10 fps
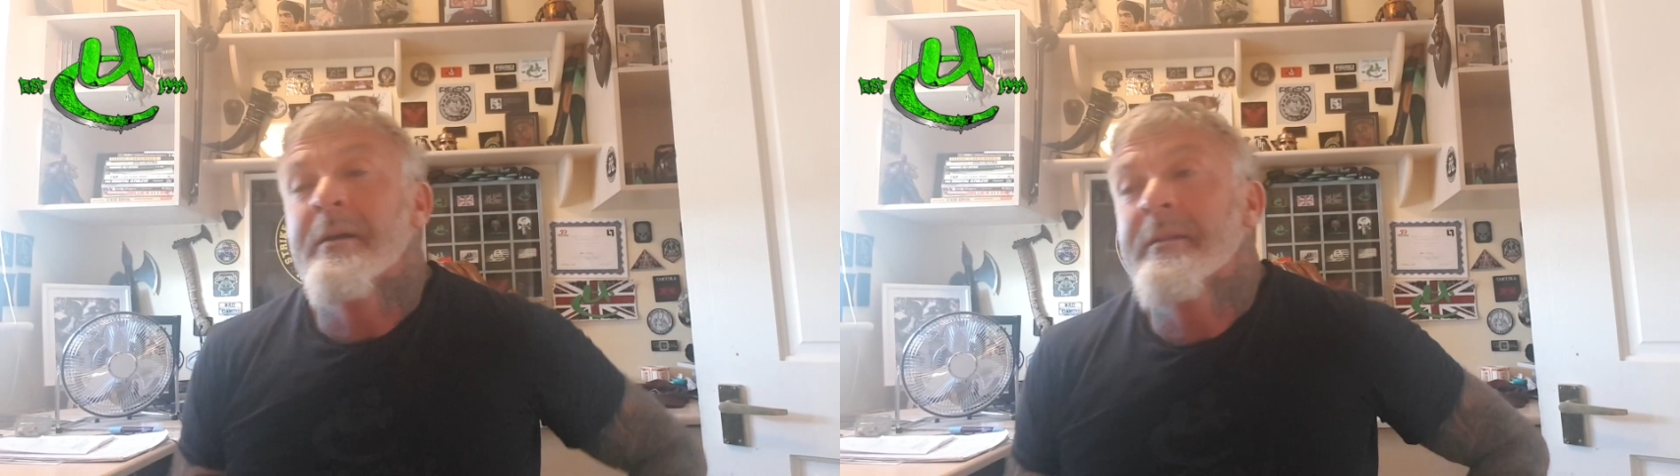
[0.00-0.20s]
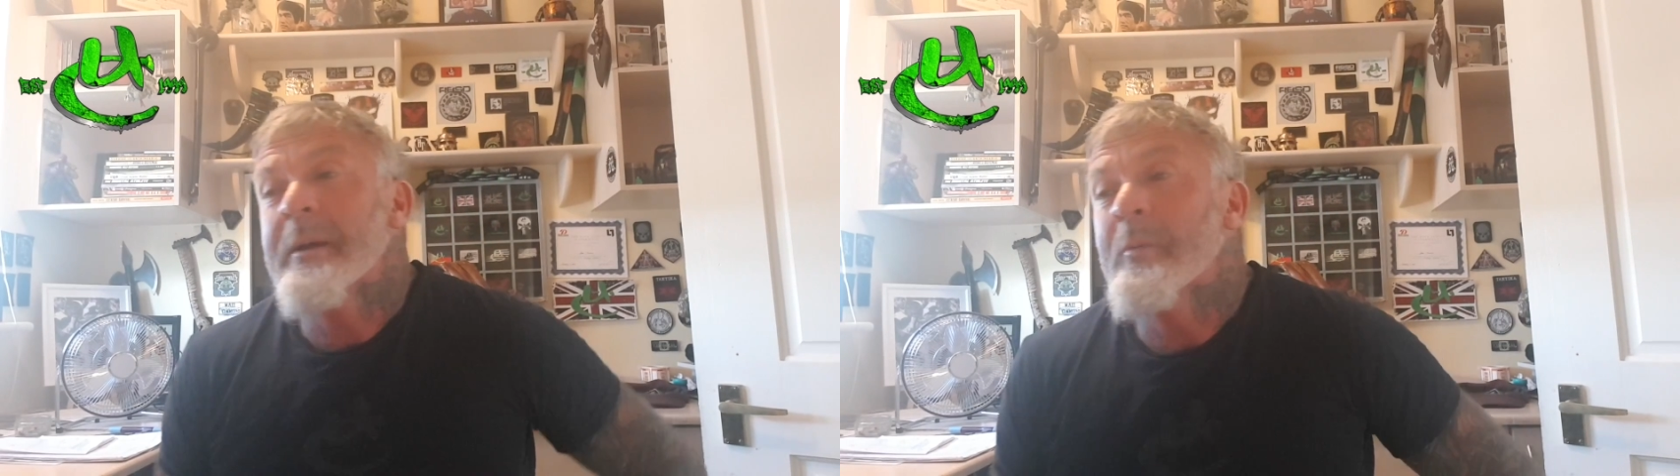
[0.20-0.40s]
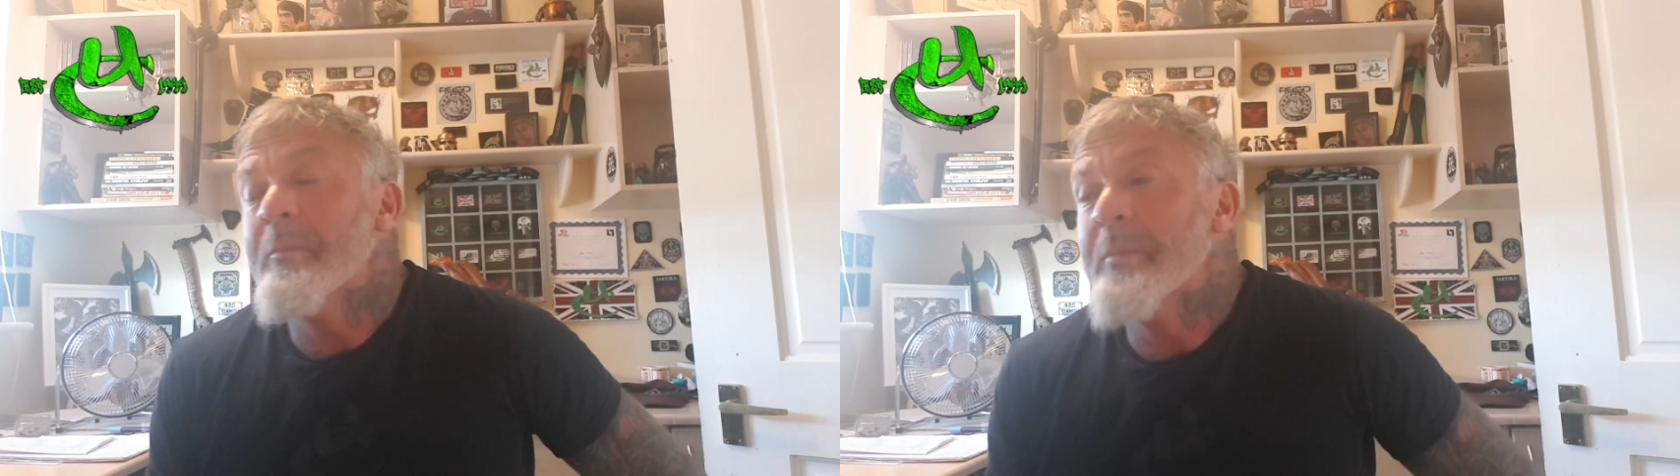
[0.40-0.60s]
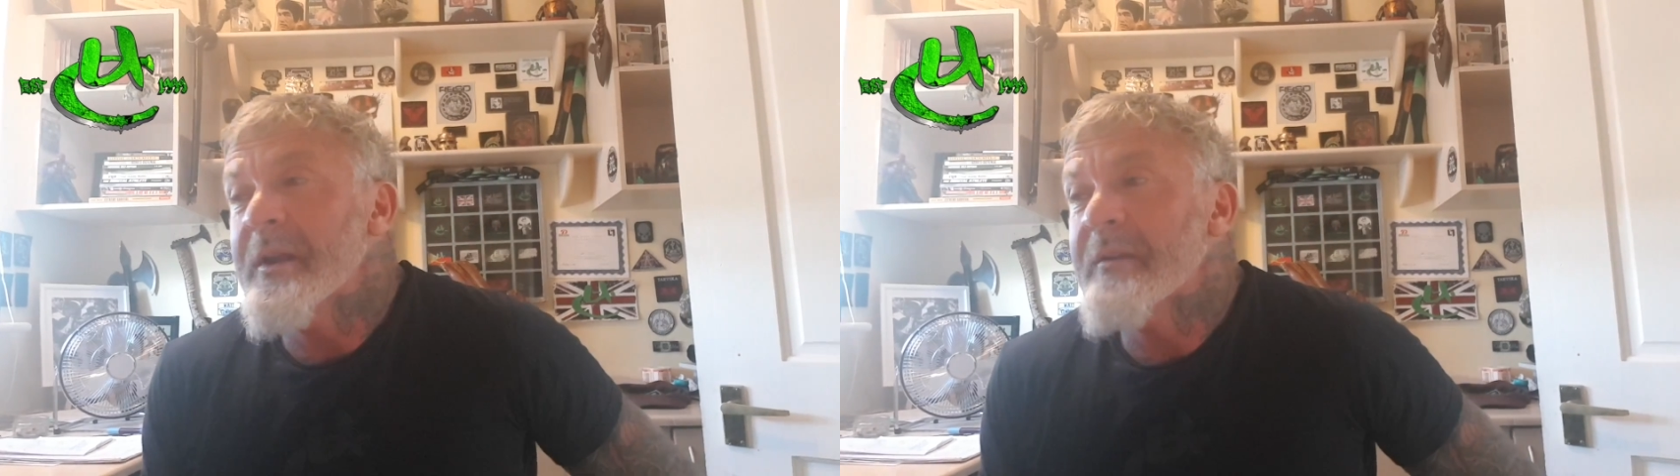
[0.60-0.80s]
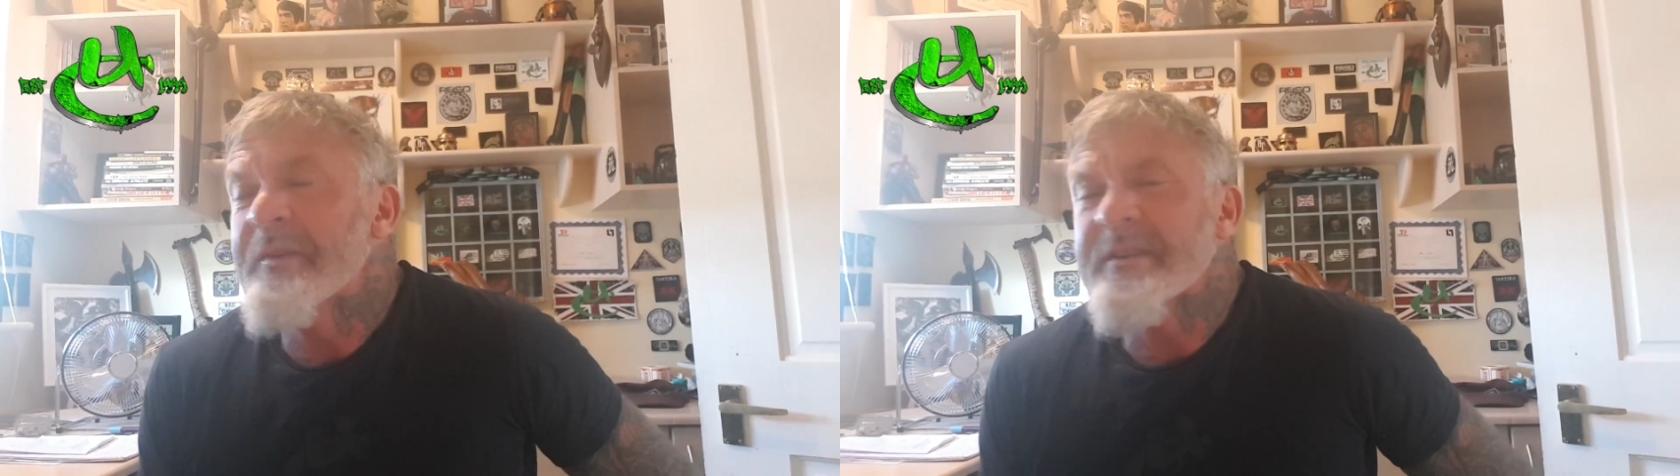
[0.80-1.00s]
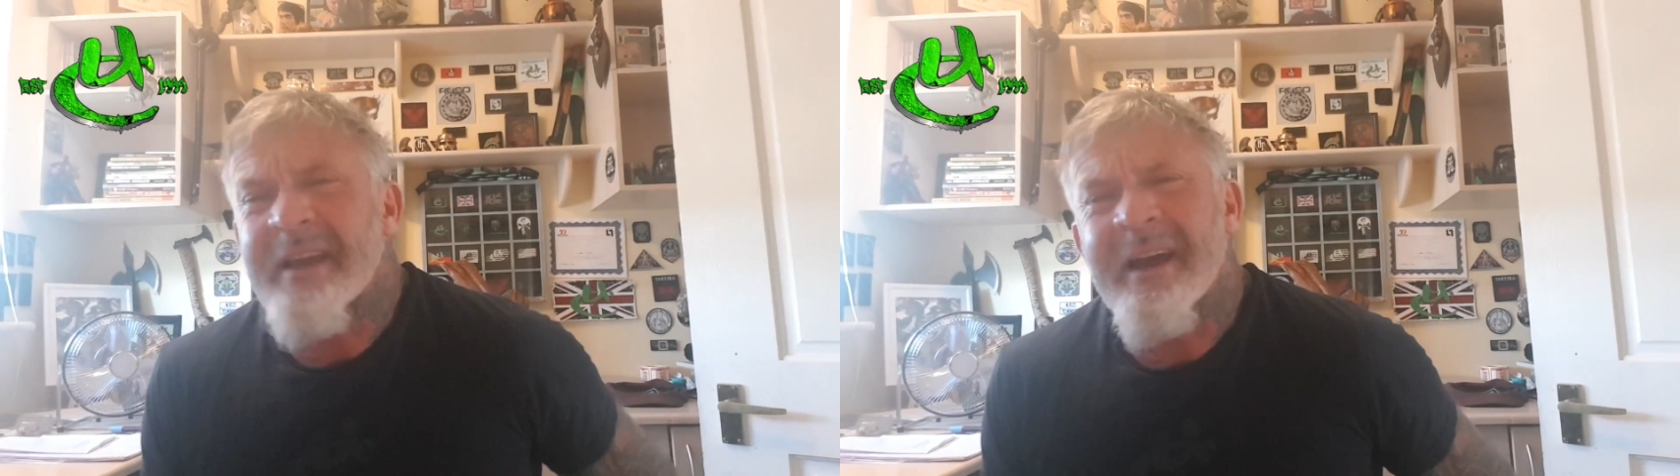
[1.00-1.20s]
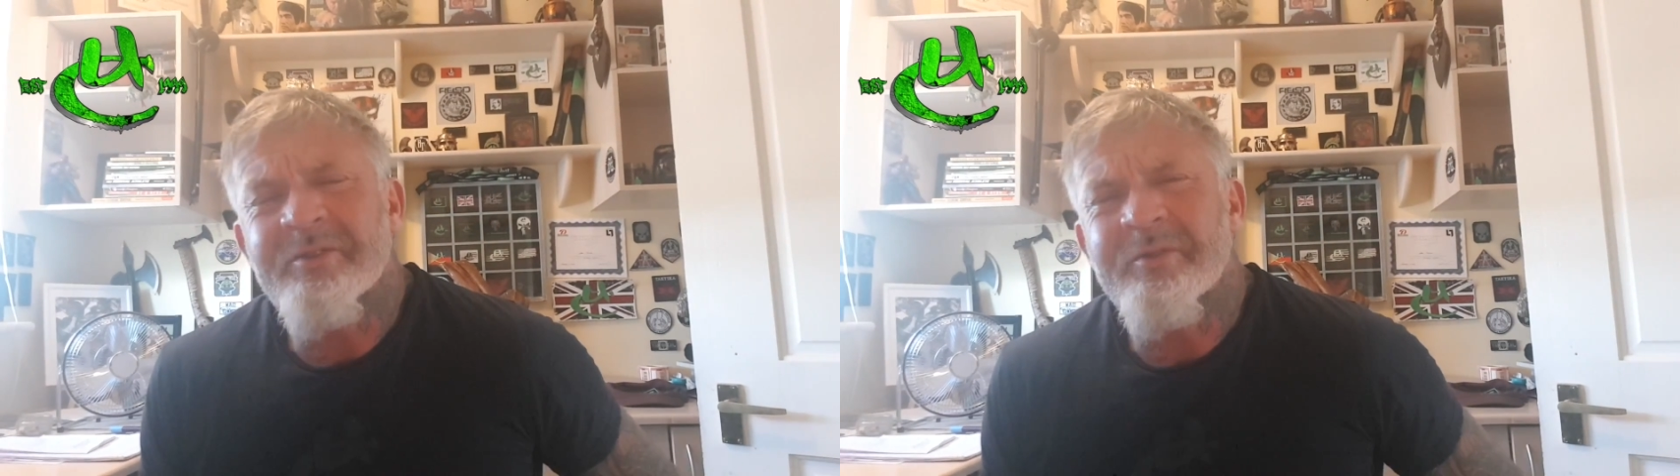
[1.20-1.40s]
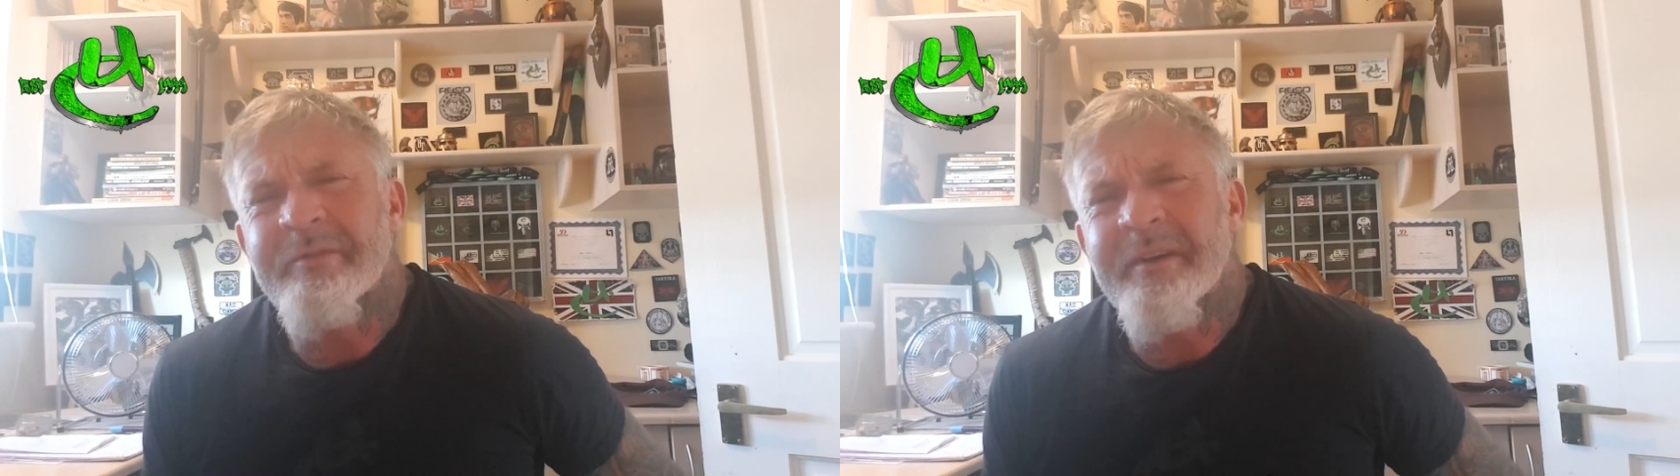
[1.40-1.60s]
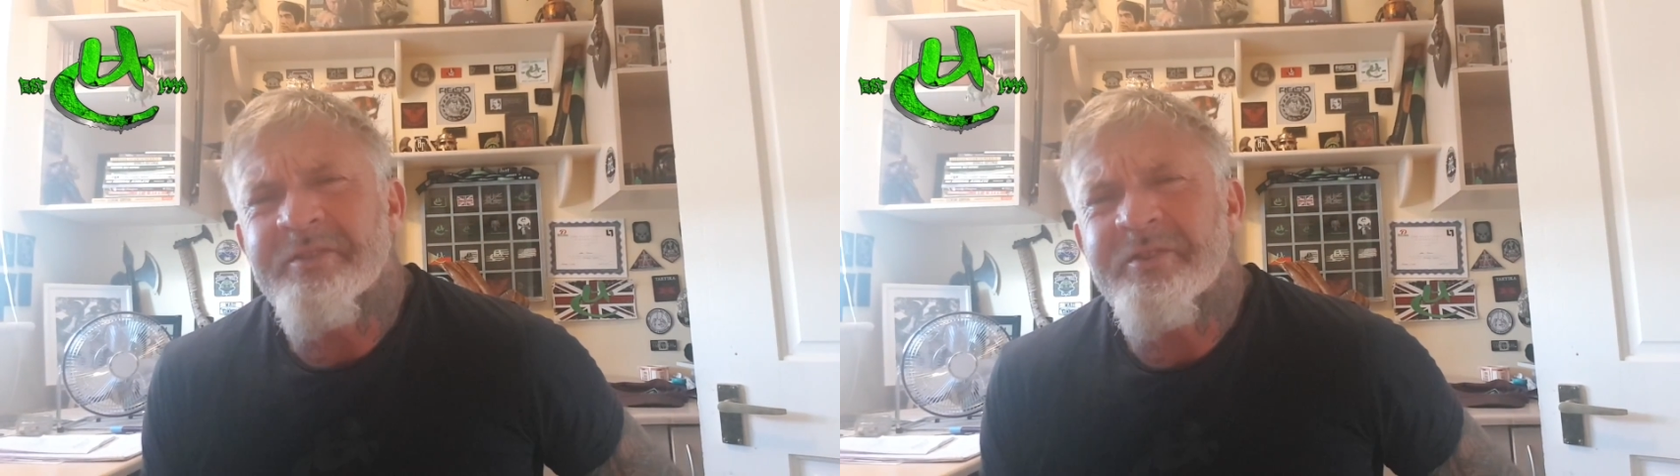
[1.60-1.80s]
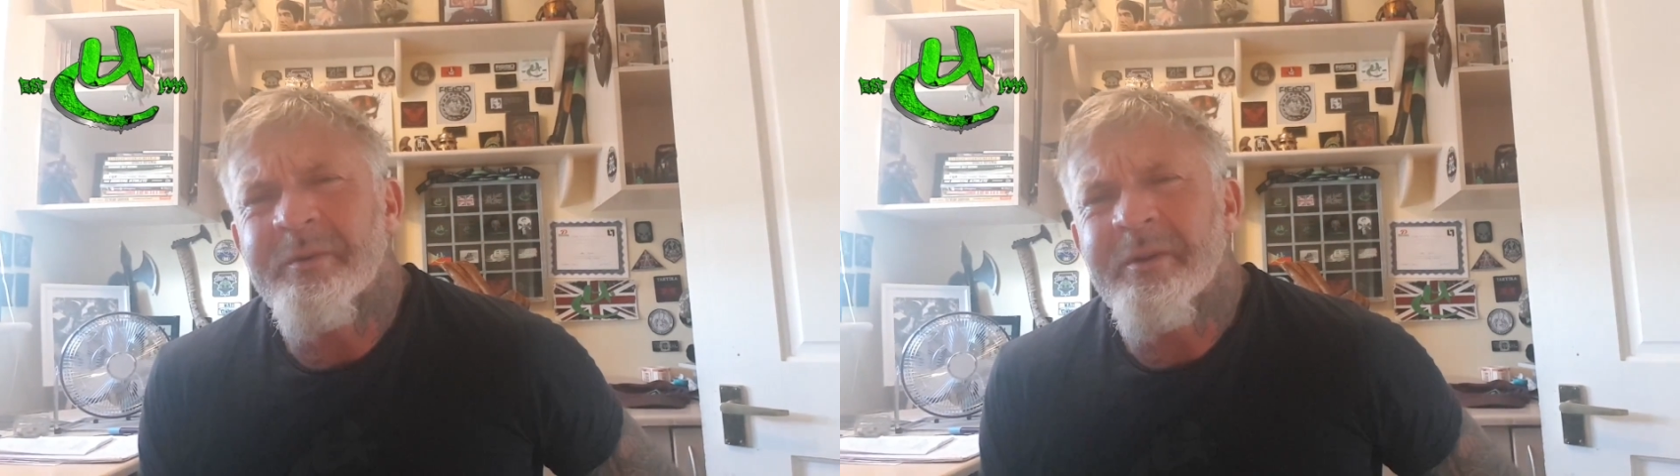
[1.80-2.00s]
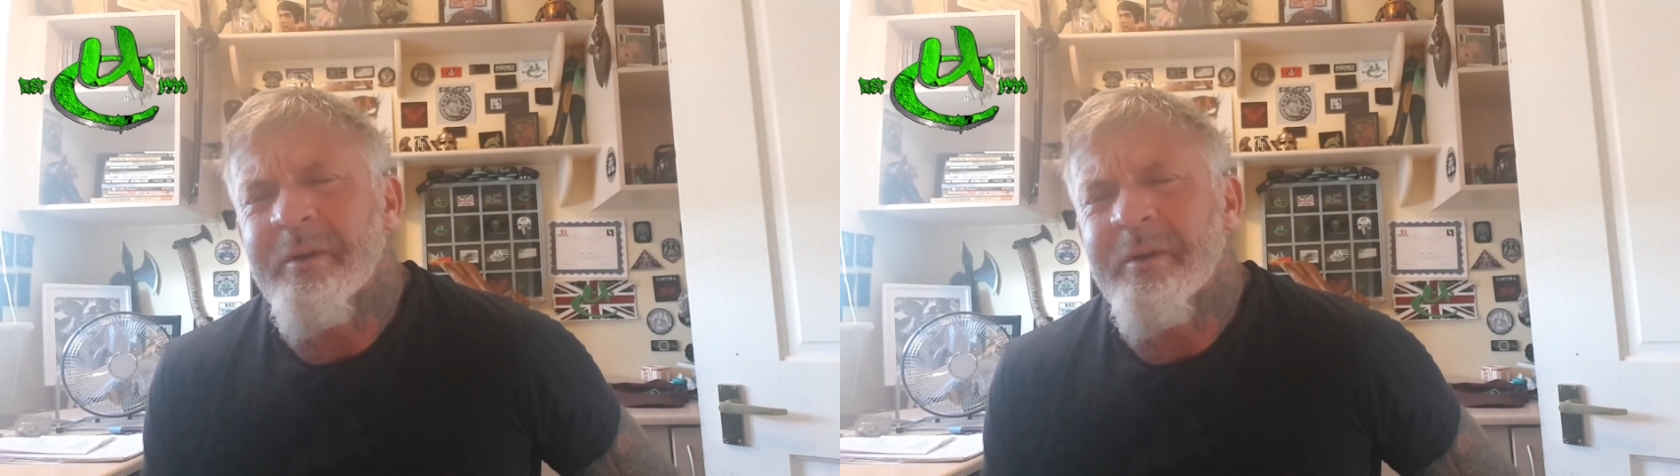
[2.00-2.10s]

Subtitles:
That would be the first counter-offence you do.